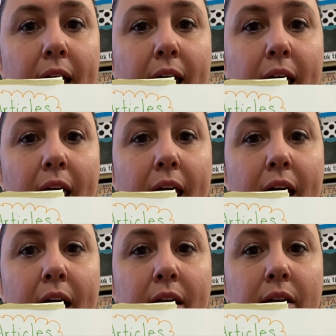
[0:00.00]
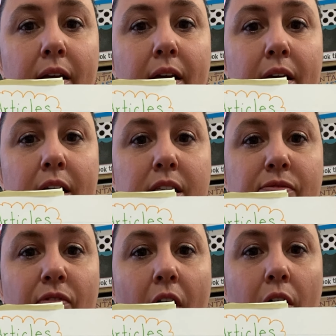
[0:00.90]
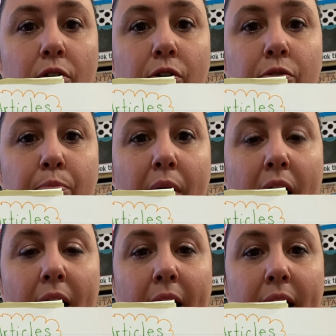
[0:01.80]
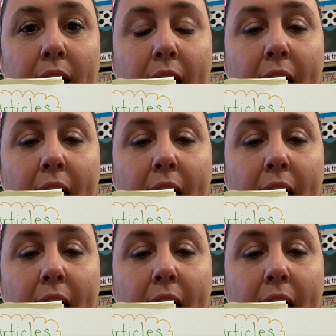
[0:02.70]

is followed by